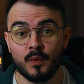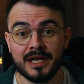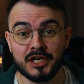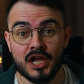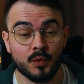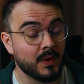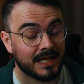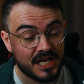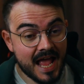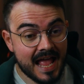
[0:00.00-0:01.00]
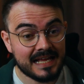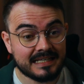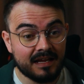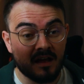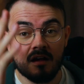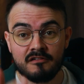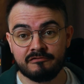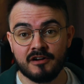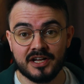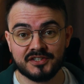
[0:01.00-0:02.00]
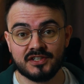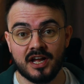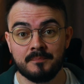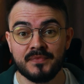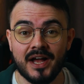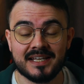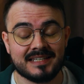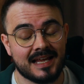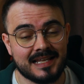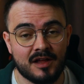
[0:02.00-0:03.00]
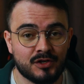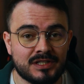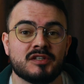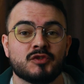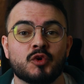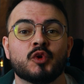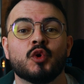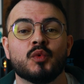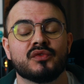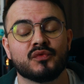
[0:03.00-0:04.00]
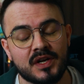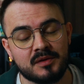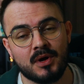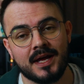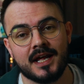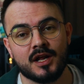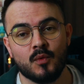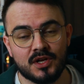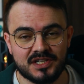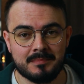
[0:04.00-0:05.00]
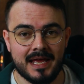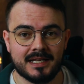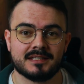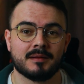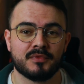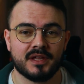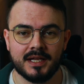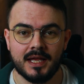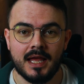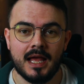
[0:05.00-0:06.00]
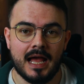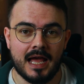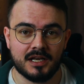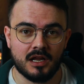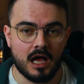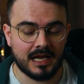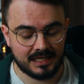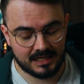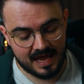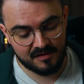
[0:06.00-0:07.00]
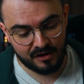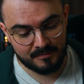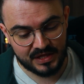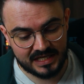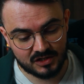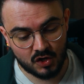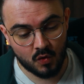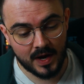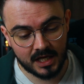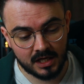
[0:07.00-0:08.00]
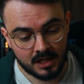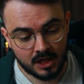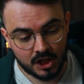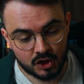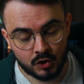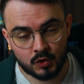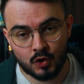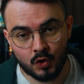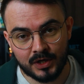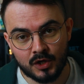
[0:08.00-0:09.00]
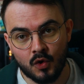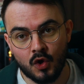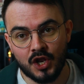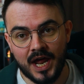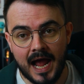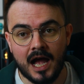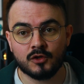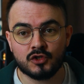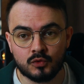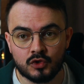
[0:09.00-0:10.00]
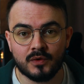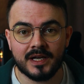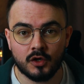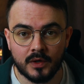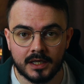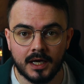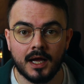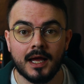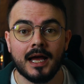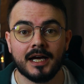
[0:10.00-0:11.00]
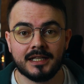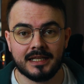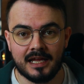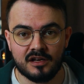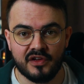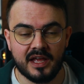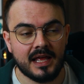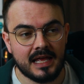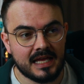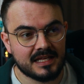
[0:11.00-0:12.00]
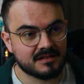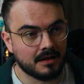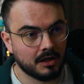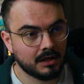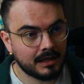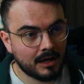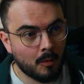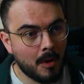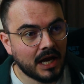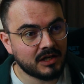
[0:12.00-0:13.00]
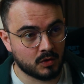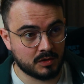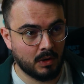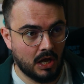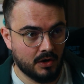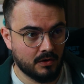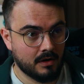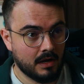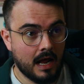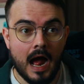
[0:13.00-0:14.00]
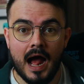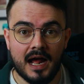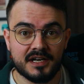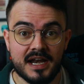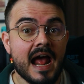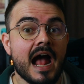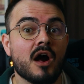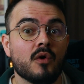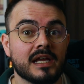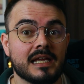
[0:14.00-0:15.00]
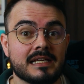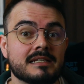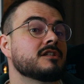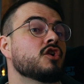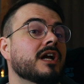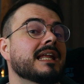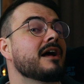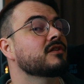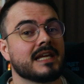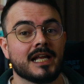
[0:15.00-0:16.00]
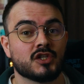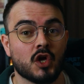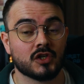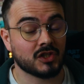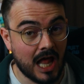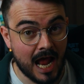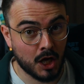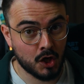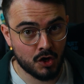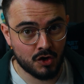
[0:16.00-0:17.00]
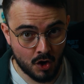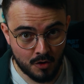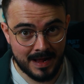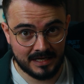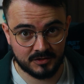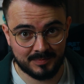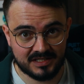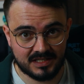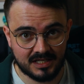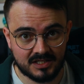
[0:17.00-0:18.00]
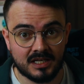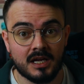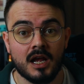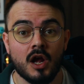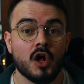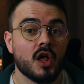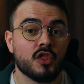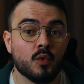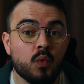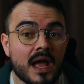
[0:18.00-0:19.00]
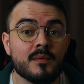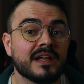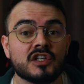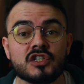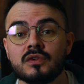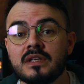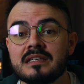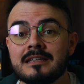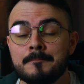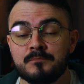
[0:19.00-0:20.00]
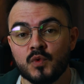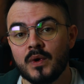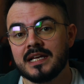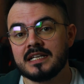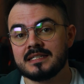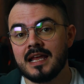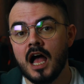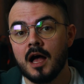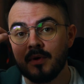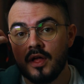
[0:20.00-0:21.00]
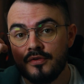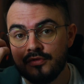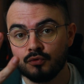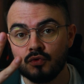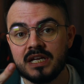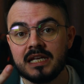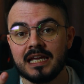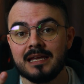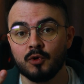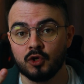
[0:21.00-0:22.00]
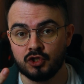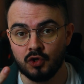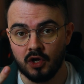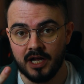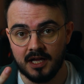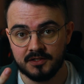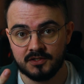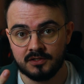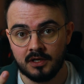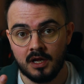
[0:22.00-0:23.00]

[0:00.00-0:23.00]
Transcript: We're going to edit faster. I sat down on a Discord call with a friend of mine and I watched him edit something and I gave him this quick tutorial on how to do it quicker, and at the end of it, his little mind was blown. And now he is knocking out TikToks like no man's business. The way we're gonna do this, we're gonna set up 3 keyboard shortcuts.